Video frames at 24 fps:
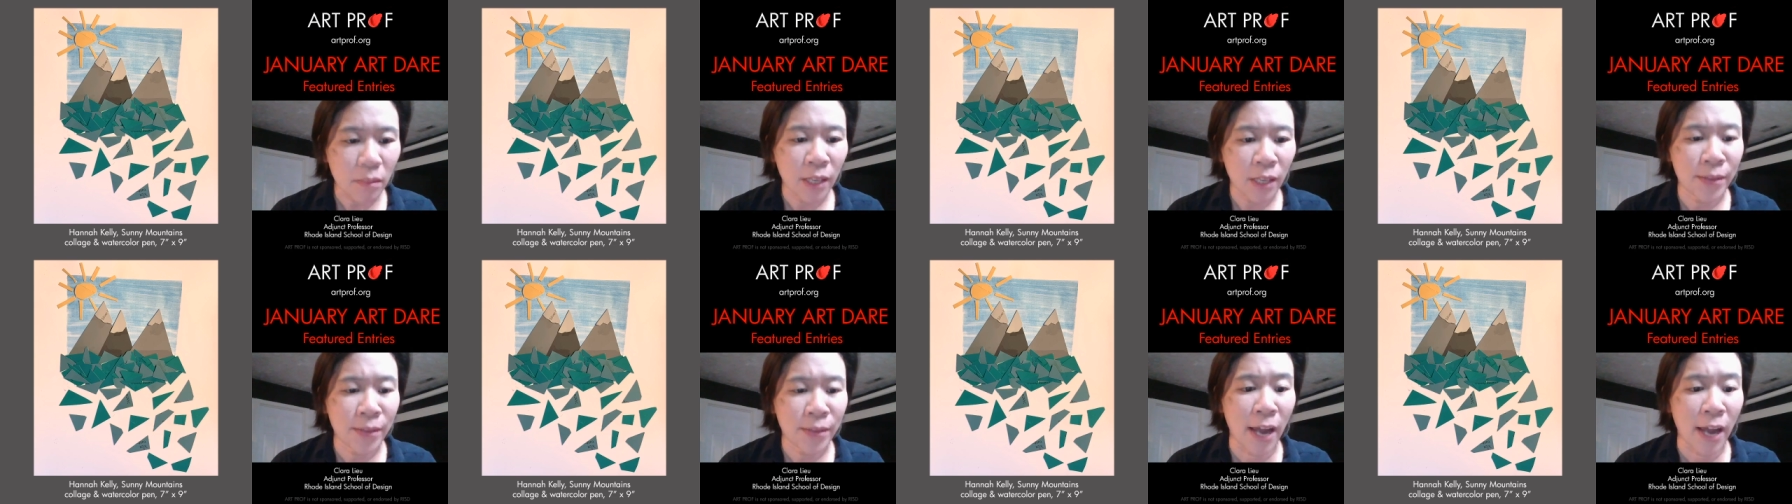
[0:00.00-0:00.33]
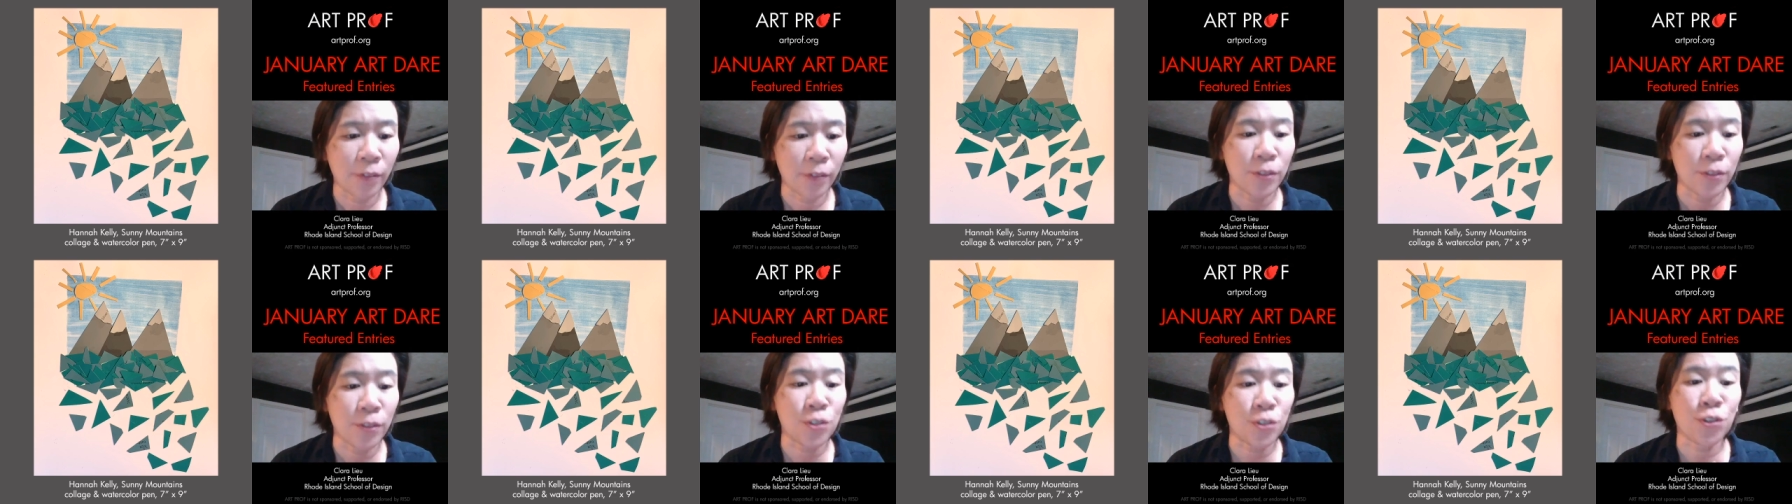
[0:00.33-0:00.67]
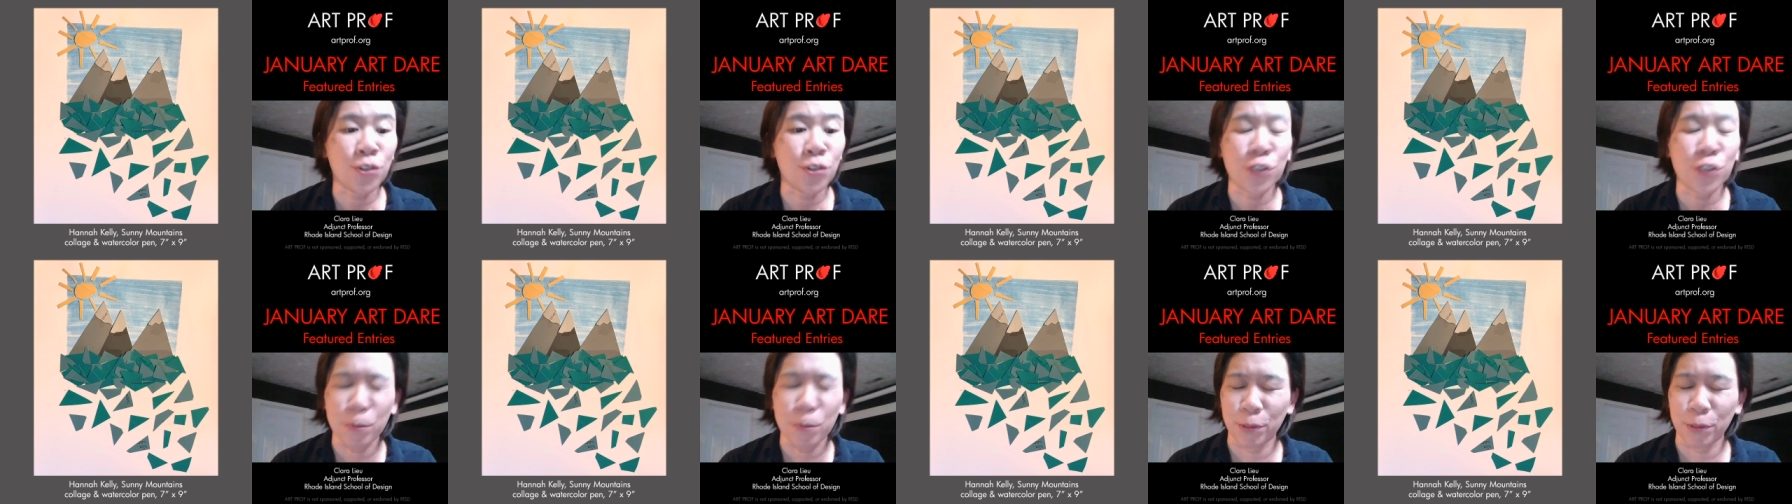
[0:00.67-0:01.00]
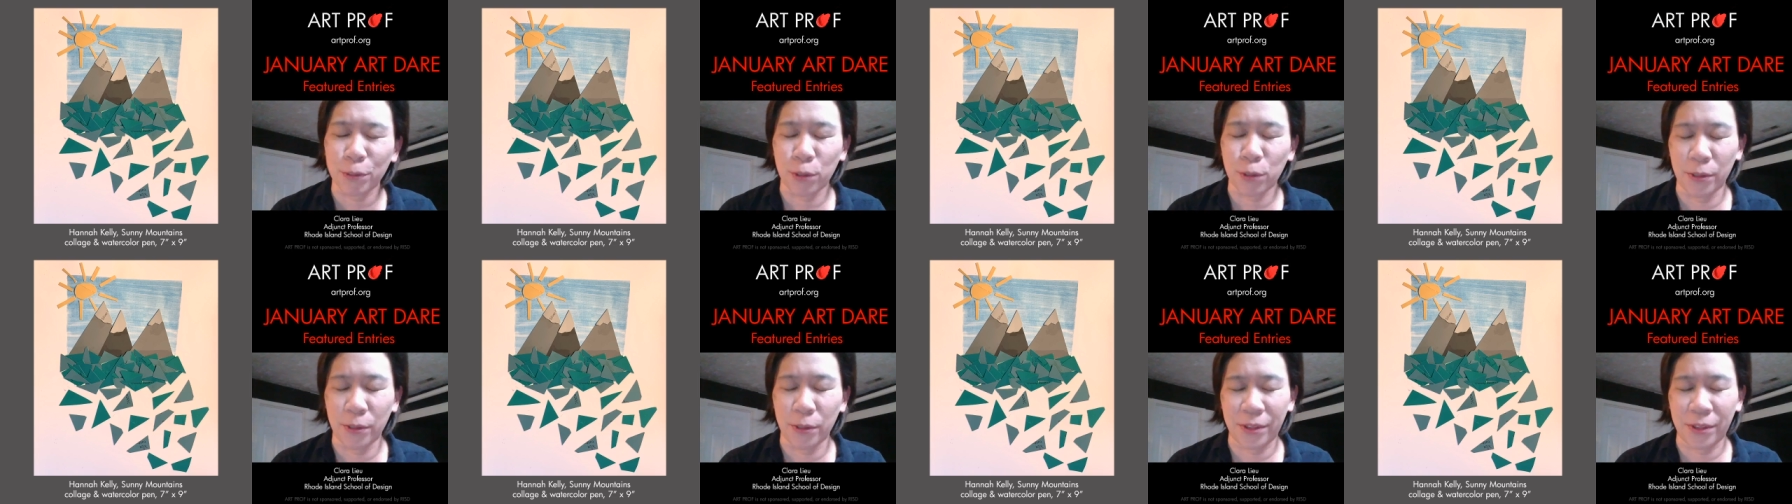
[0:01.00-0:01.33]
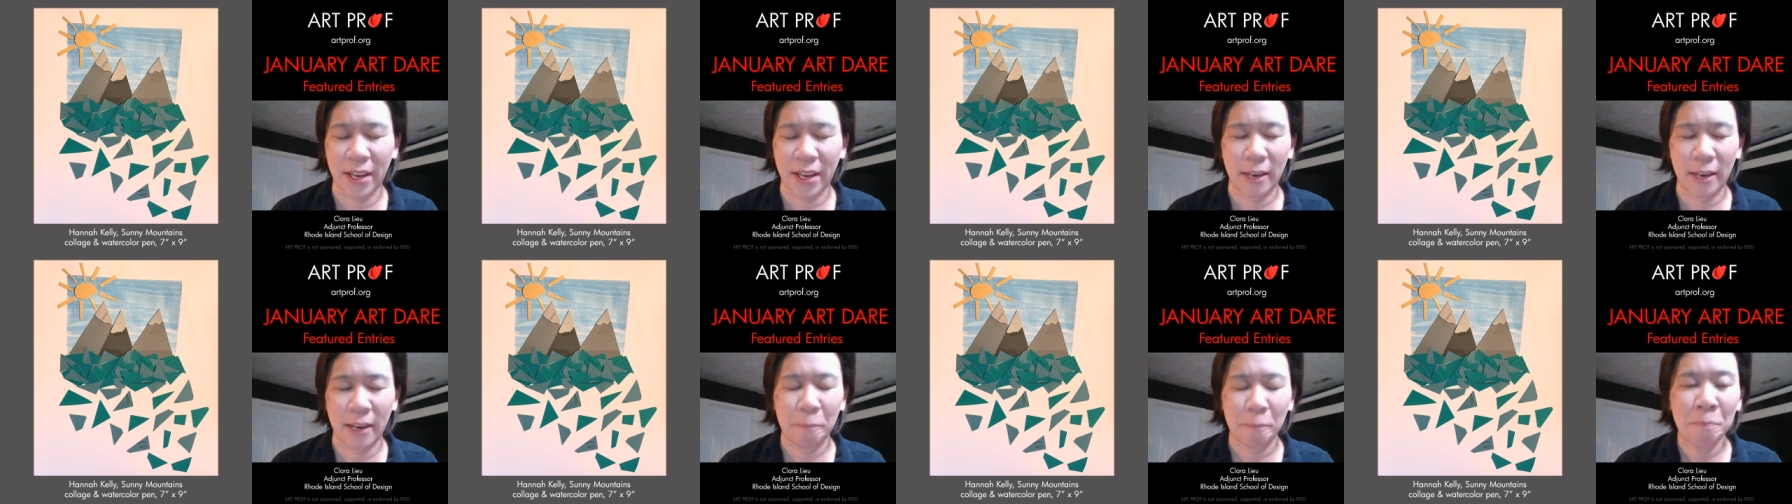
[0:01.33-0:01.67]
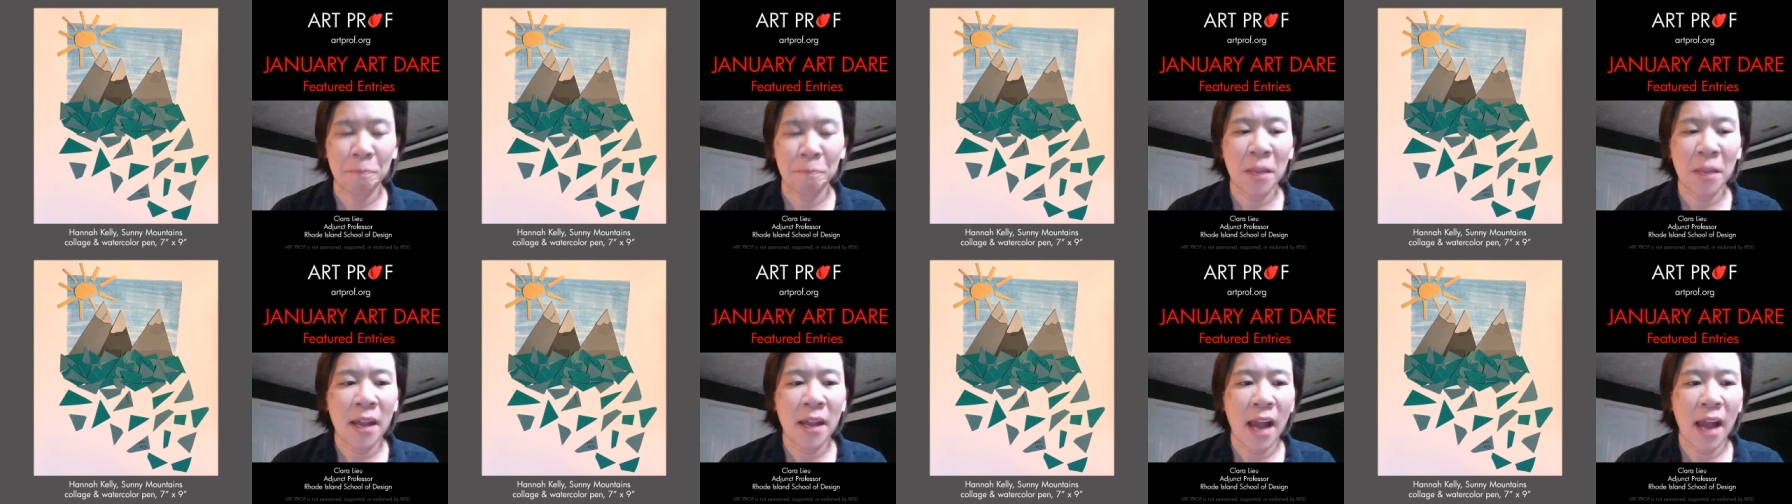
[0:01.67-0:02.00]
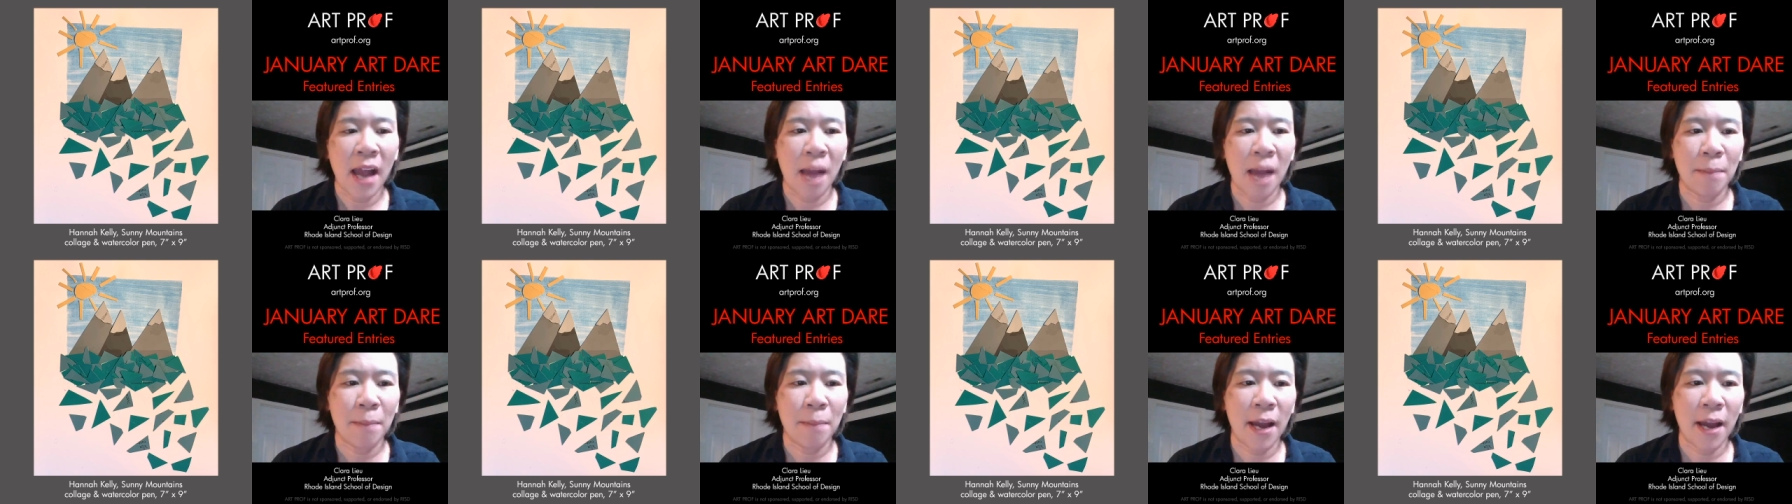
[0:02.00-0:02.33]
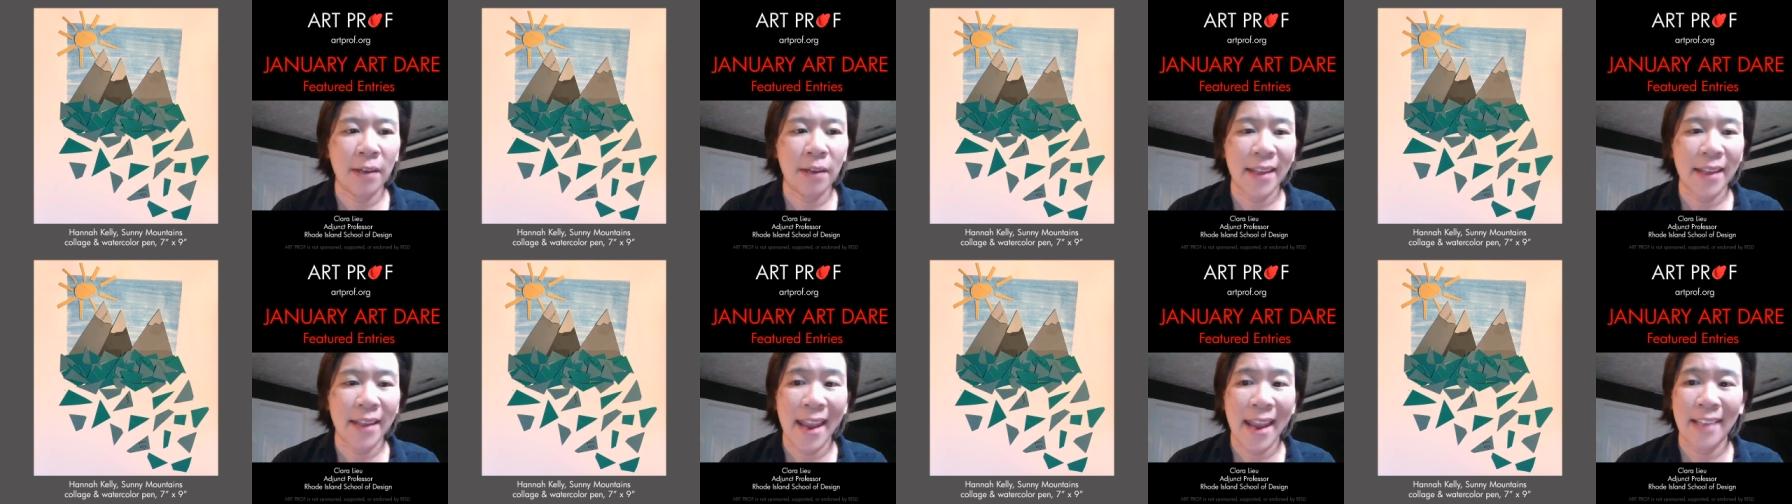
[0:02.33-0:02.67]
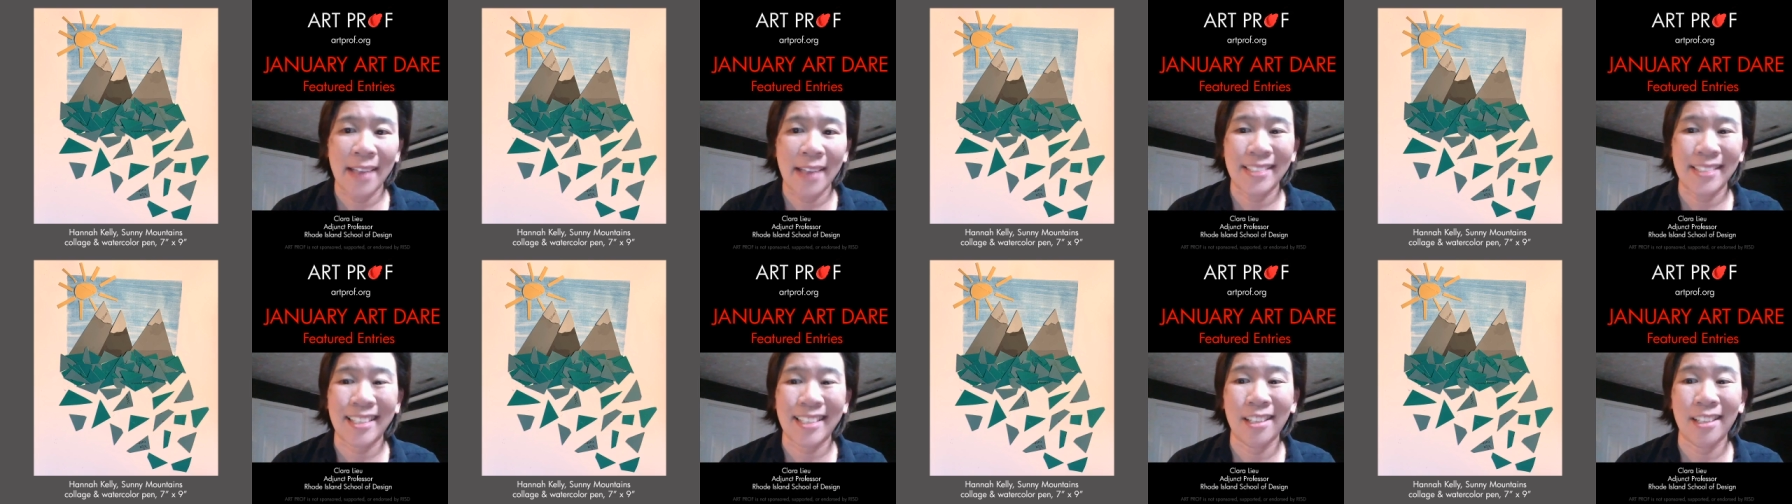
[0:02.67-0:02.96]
Now, the super cool thing about Hannah's